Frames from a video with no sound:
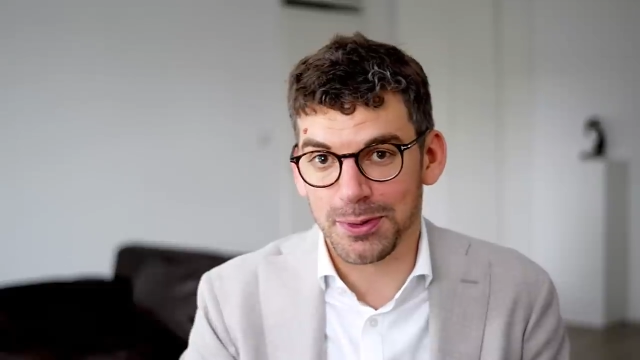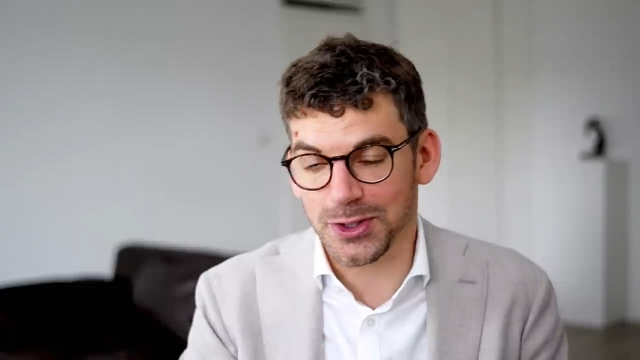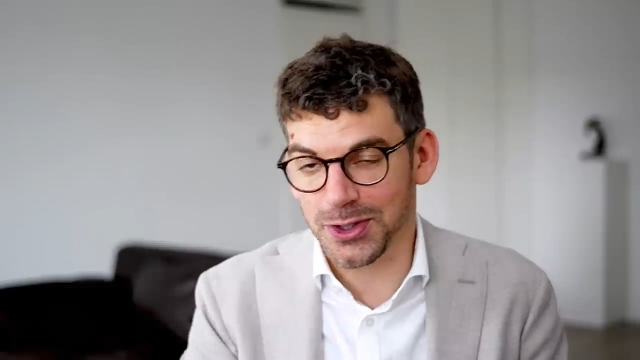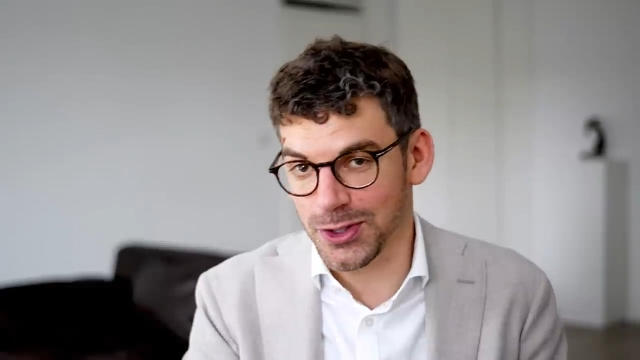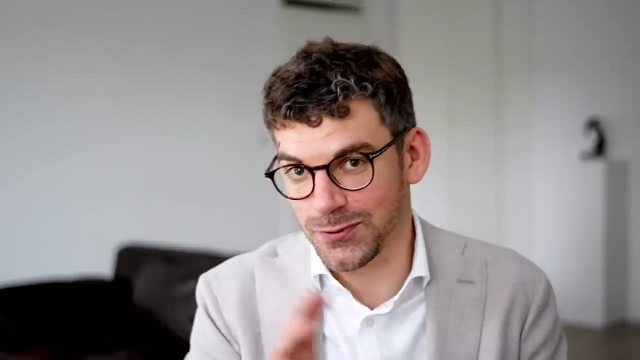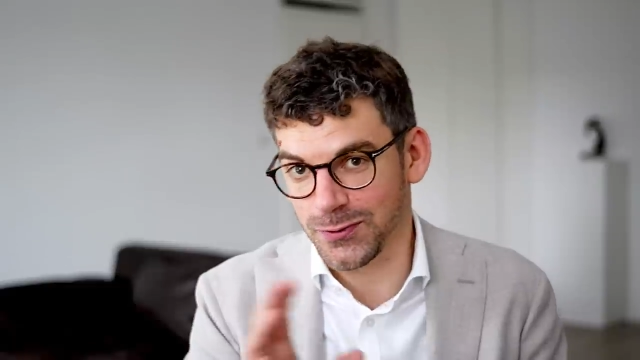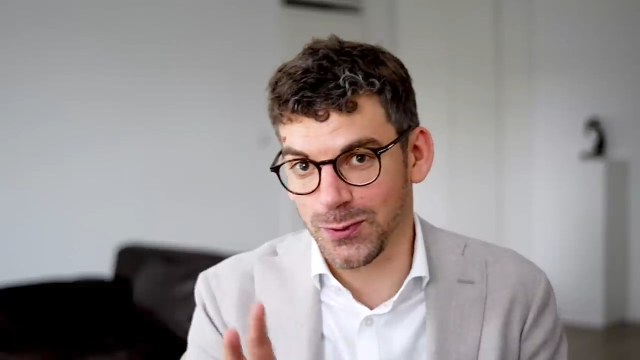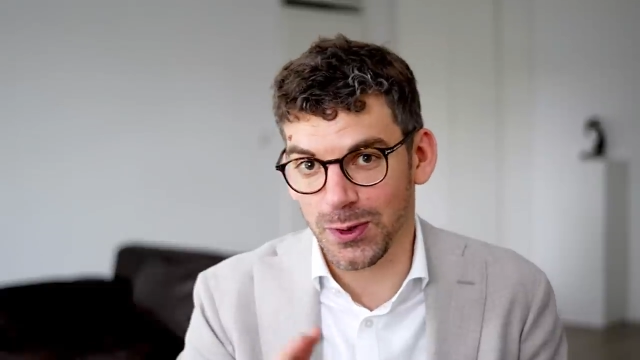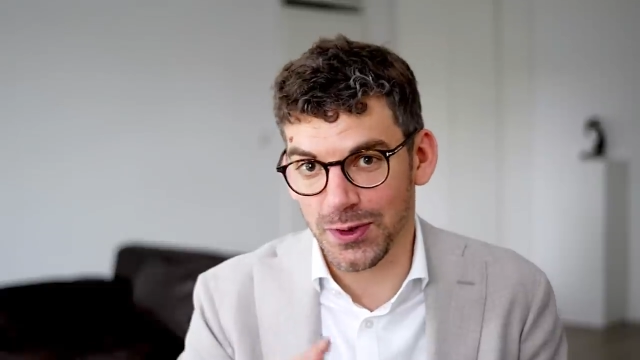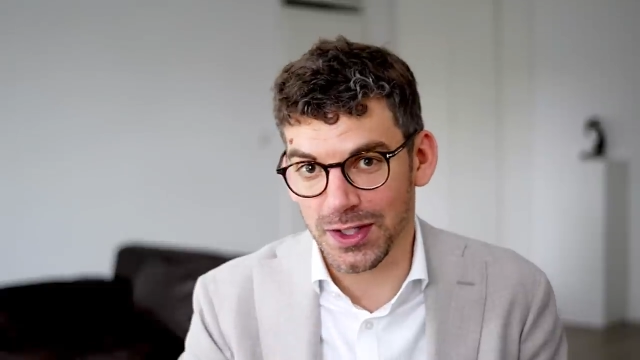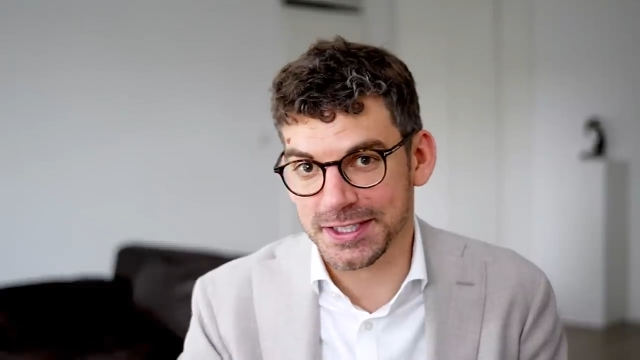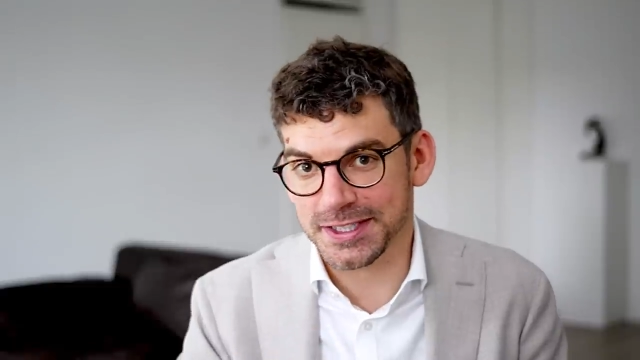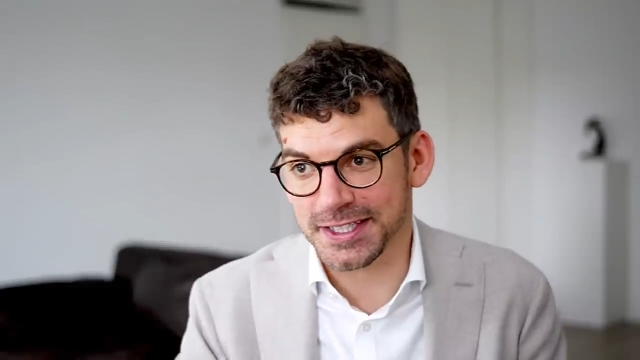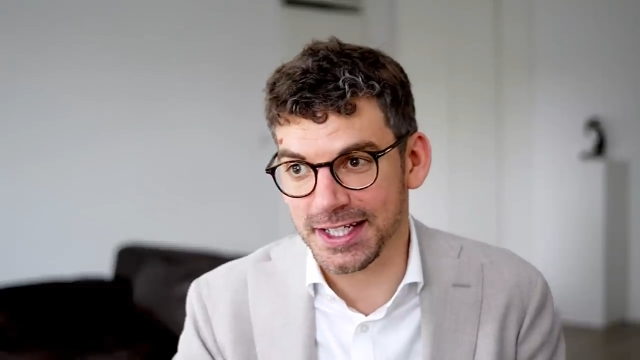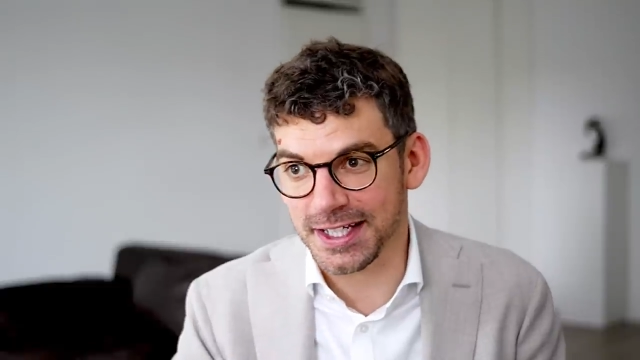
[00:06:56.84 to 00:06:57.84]
aperture for
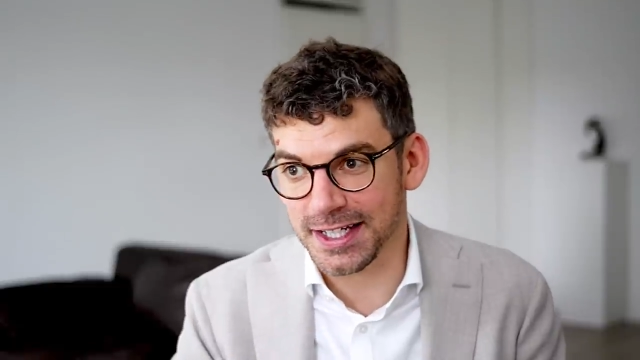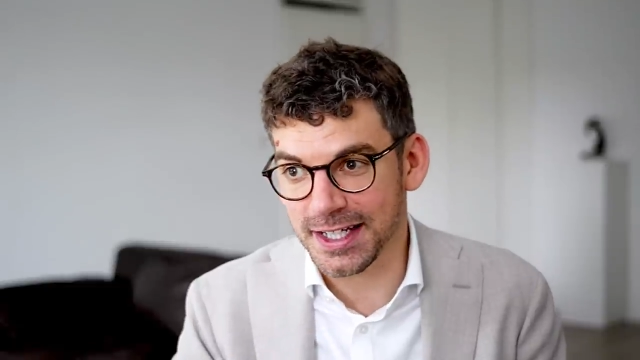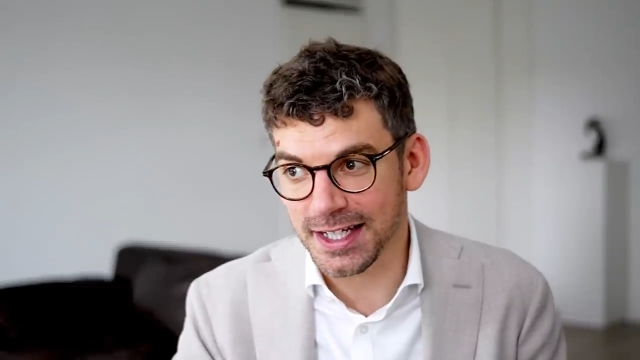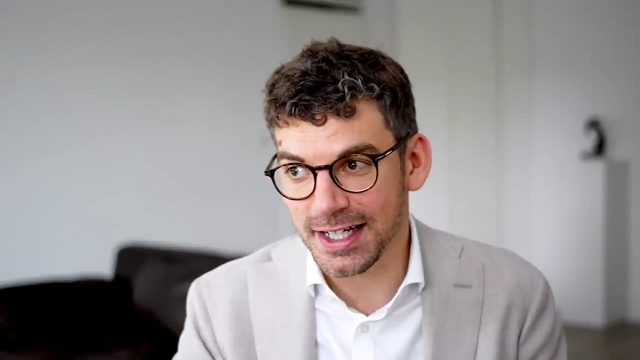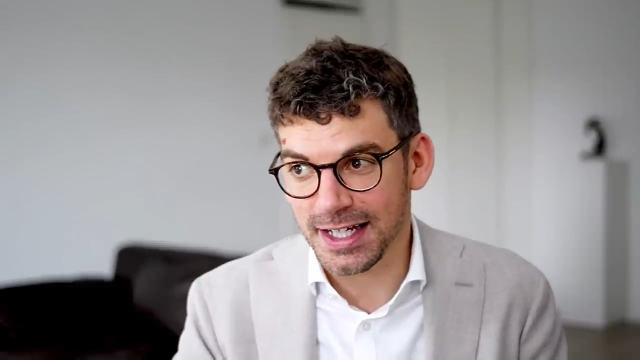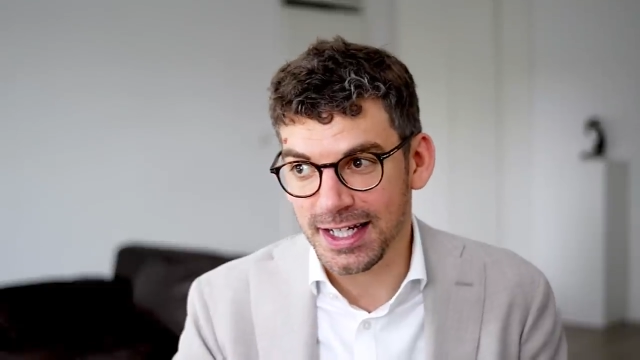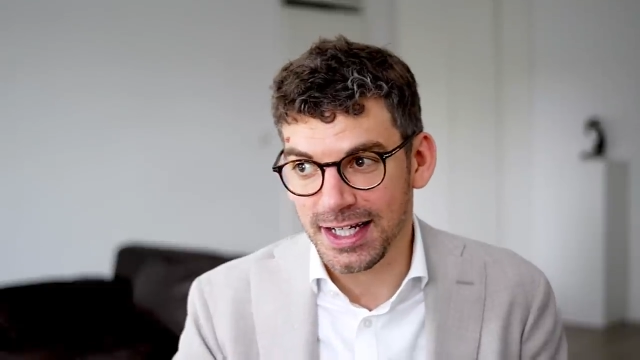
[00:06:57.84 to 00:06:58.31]
that scene,